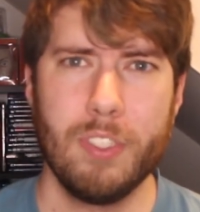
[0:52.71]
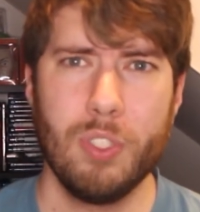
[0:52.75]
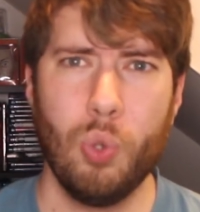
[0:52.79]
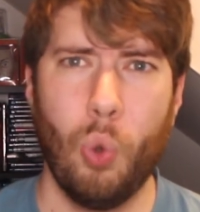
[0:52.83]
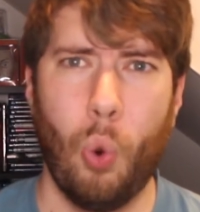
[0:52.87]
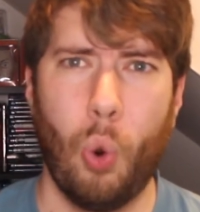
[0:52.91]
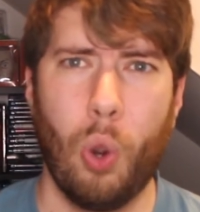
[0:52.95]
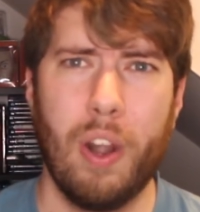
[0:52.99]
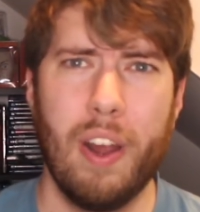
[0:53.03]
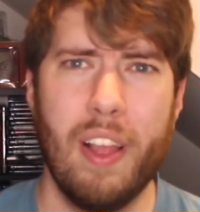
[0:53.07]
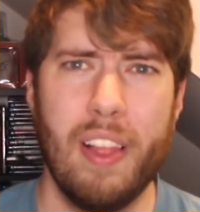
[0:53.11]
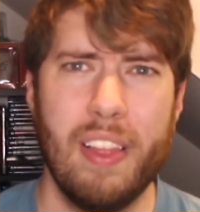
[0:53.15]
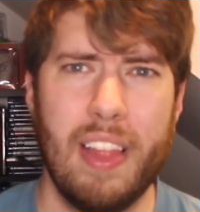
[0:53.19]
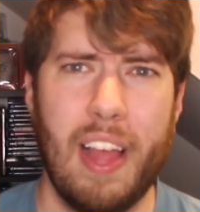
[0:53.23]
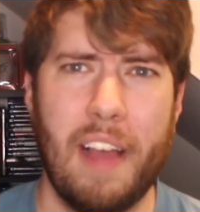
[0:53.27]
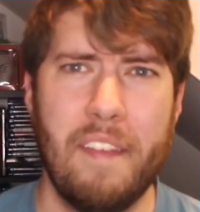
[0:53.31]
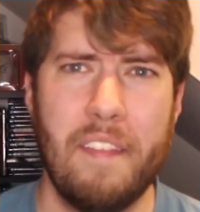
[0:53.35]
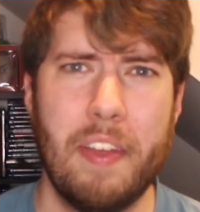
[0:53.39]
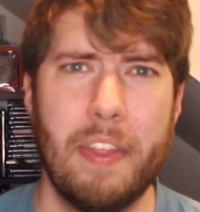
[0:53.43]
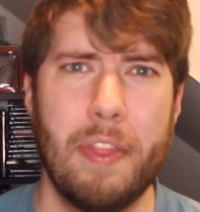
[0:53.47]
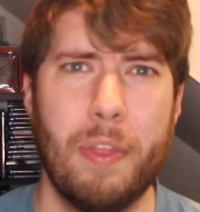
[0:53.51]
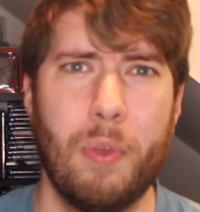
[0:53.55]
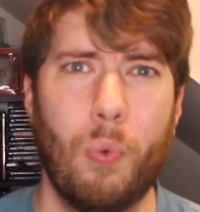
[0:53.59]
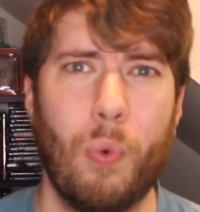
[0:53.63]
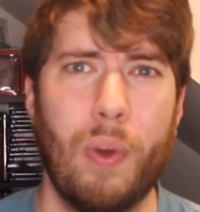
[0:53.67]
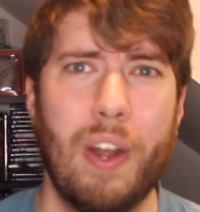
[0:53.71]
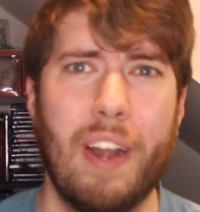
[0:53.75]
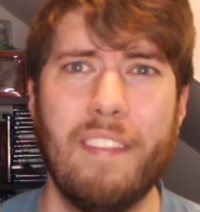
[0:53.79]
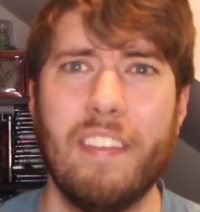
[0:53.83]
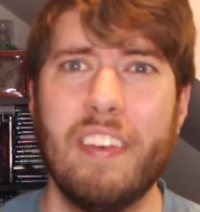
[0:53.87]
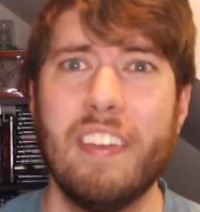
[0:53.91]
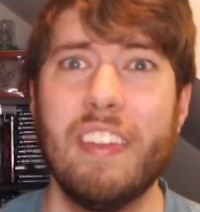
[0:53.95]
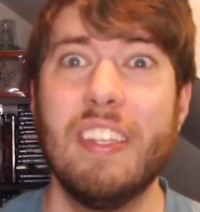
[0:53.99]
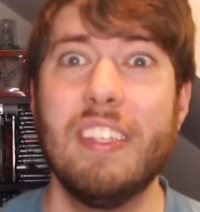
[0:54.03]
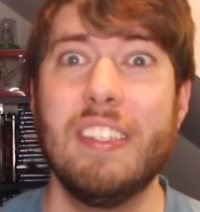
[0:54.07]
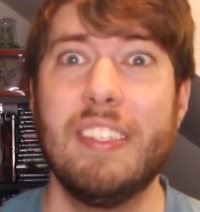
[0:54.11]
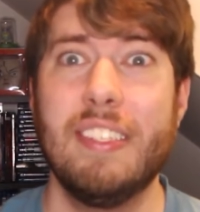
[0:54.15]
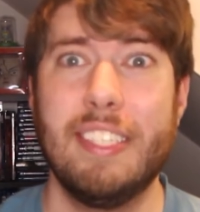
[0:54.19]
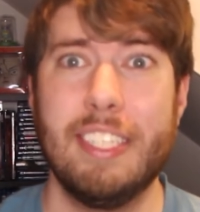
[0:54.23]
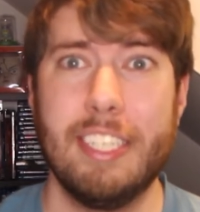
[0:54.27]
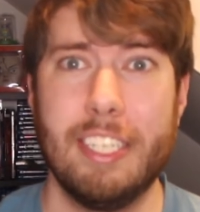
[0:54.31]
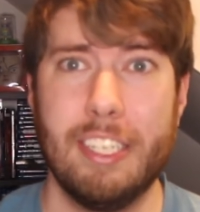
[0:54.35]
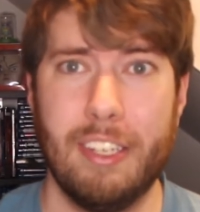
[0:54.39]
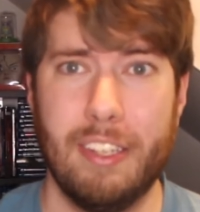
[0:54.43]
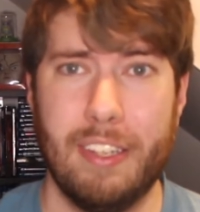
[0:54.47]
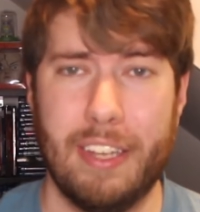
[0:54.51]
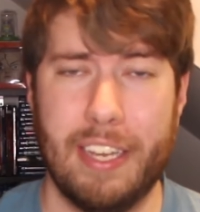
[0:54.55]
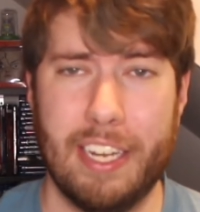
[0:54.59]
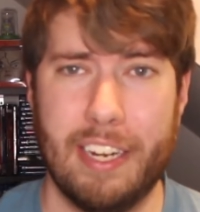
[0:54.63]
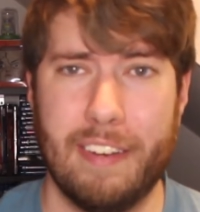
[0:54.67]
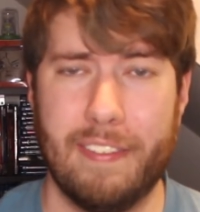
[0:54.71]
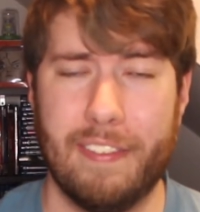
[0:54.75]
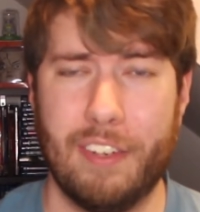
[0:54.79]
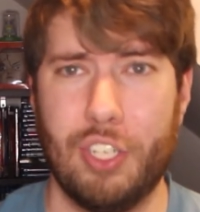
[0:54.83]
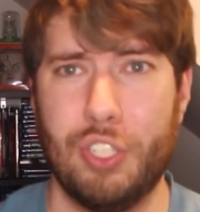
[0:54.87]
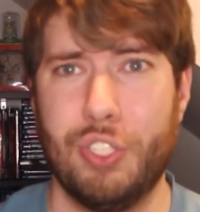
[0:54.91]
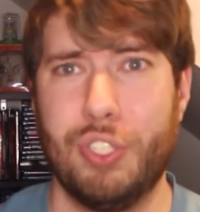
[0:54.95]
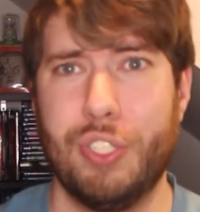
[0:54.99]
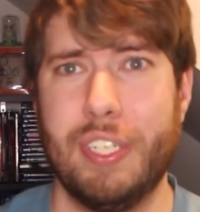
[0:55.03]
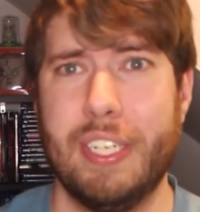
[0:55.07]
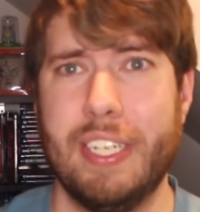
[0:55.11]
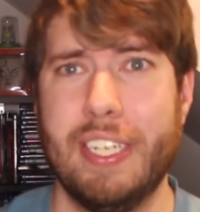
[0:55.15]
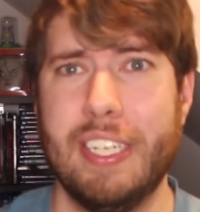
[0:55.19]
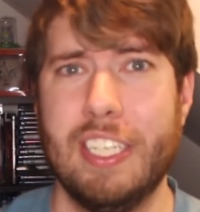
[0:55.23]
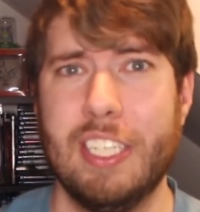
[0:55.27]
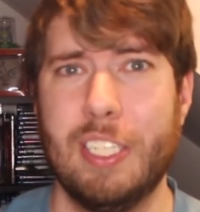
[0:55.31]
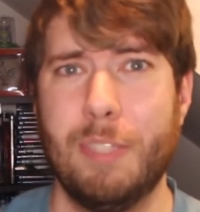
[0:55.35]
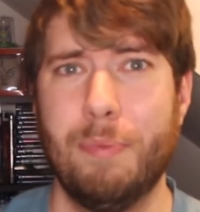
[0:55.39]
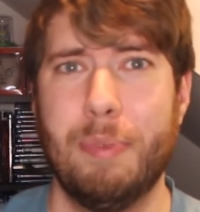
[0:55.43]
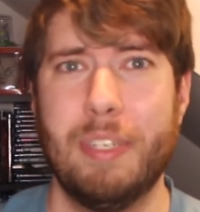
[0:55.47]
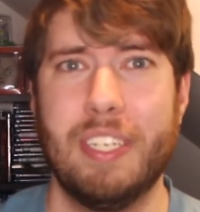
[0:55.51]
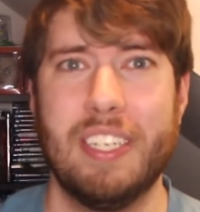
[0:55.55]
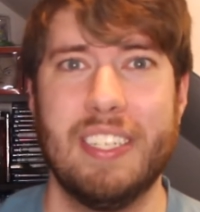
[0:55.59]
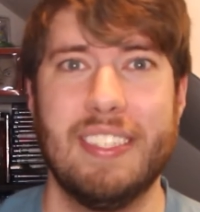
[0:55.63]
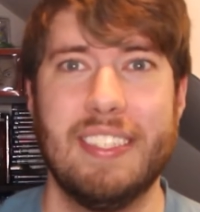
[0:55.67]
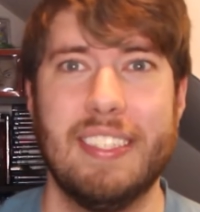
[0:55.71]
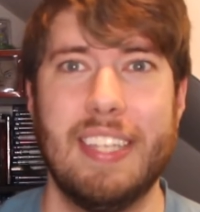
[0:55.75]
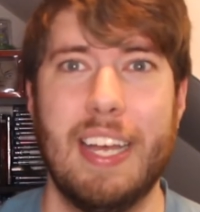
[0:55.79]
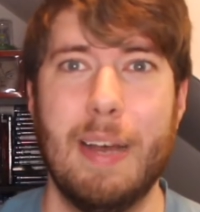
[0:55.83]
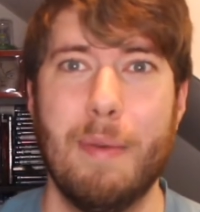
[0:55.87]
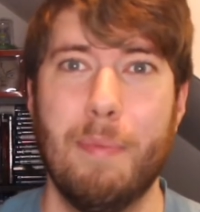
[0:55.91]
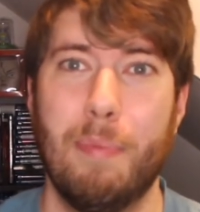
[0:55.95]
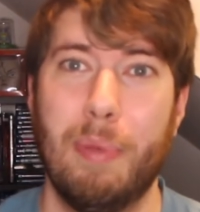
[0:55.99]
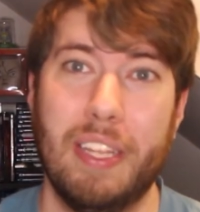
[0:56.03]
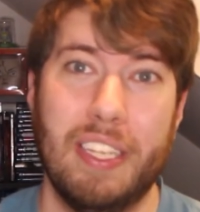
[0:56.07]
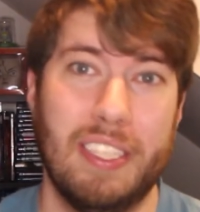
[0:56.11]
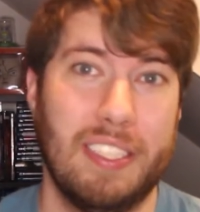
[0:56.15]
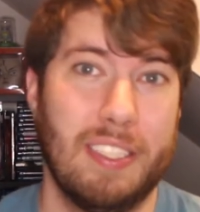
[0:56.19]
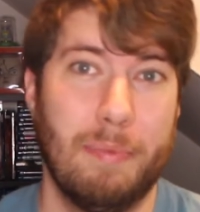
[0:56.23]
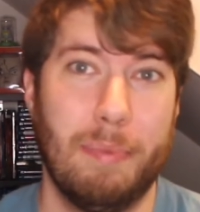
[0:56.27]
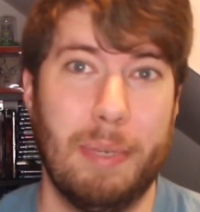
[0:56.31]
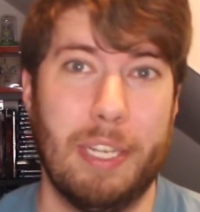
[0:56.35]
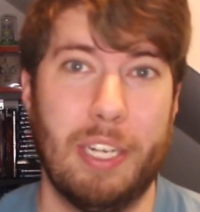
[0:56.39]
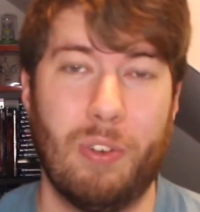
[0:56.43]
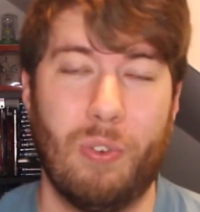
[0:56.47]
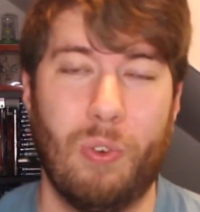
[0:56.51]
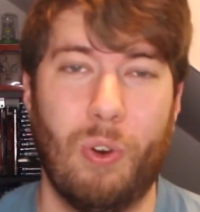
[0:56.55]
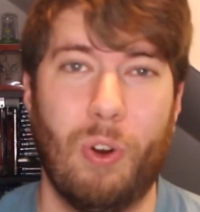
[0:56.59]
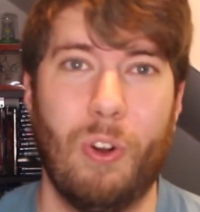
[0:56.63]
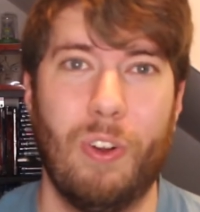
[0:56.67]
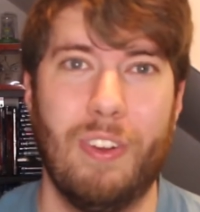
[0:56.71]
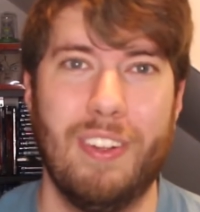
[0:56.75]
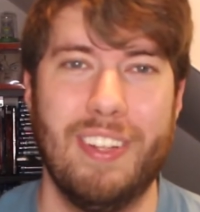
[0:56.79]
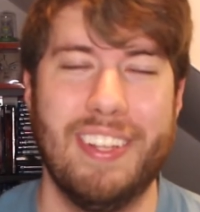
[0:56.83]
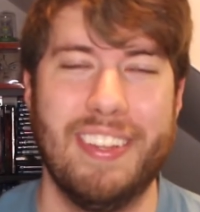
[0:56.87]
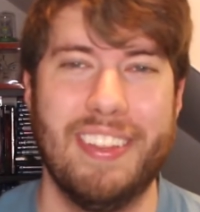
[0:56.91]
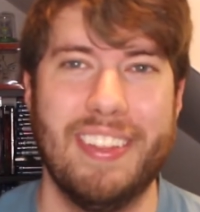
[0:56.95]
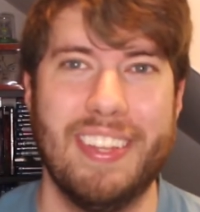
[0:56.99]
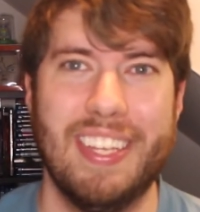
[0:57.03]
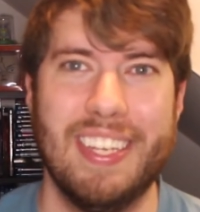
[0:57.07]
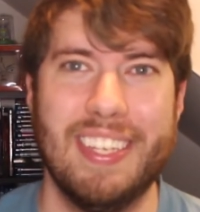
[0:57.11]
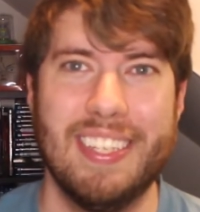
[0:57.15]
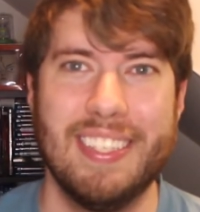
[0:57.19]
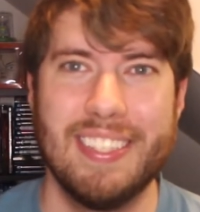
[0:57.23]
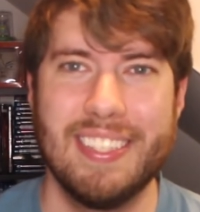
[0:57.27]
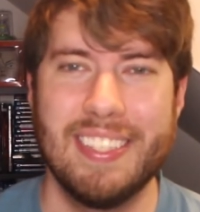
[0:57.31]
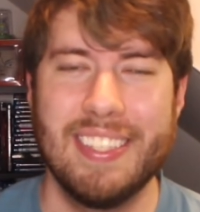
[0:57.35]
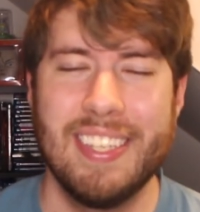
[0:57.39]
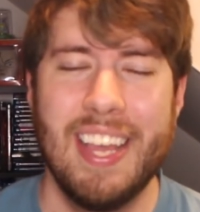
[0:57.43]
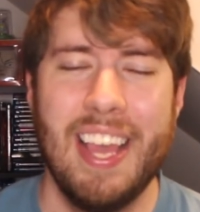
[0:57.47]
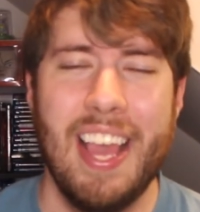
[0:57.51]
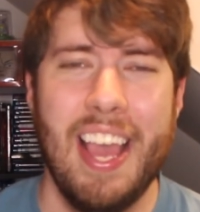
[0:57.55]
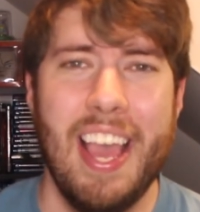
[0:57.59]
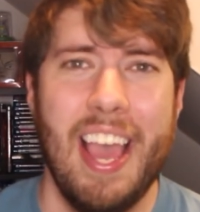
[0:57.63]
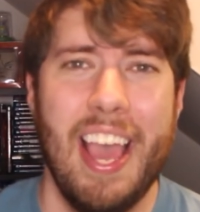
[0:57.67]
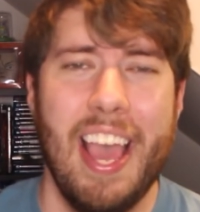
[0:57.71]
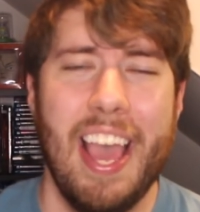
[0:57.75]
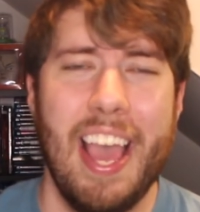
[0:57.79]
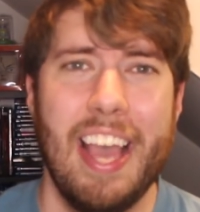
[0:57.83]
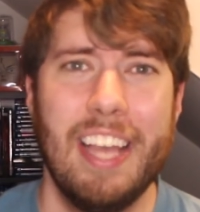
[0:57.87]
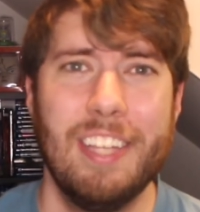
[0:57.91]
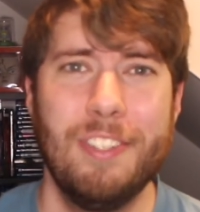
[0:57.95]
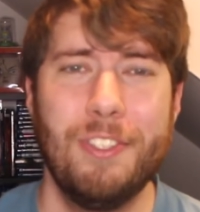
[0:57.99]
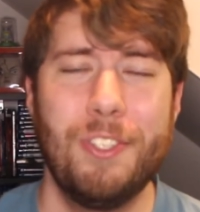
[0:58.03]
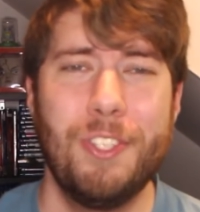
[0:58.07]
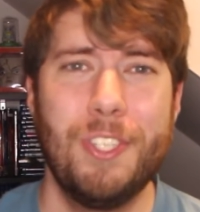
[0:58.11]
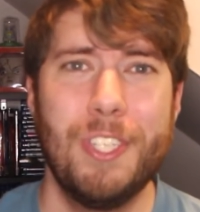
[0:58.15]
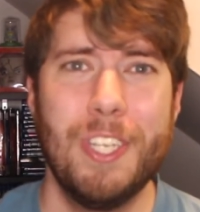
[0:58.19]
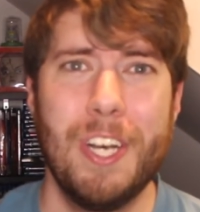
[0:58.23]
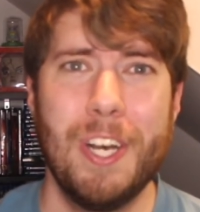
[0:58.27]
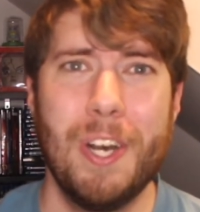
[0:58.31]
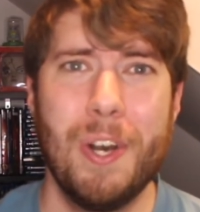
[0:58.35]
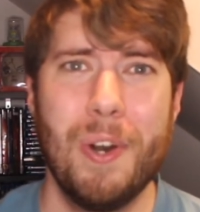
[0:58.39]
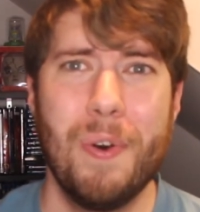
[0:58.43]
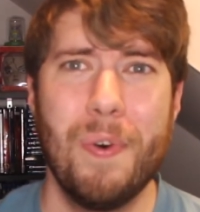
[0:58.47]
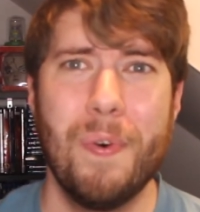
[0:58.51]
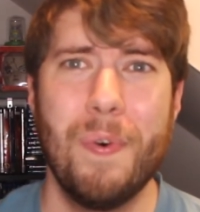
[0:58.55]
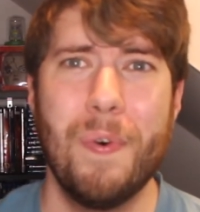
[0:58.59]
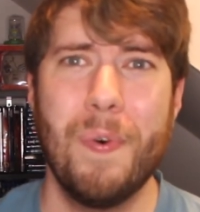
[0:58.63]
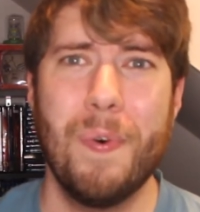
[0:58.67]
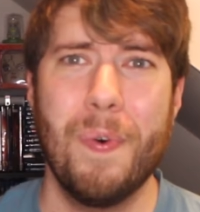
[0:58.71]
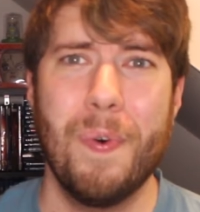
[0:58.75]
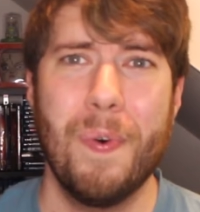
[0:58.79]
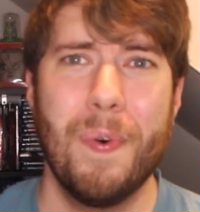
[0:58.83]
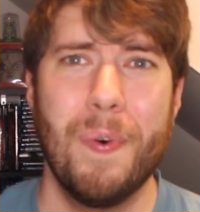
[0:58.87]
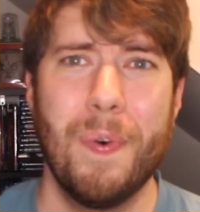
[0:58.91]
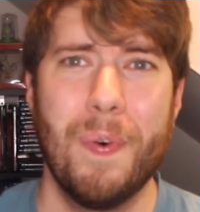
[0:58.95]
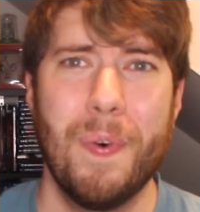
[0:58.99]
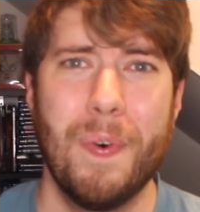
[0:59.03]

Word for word: Or eleventh, whatever the Steel anniversary is, because that plays a big role in this. And so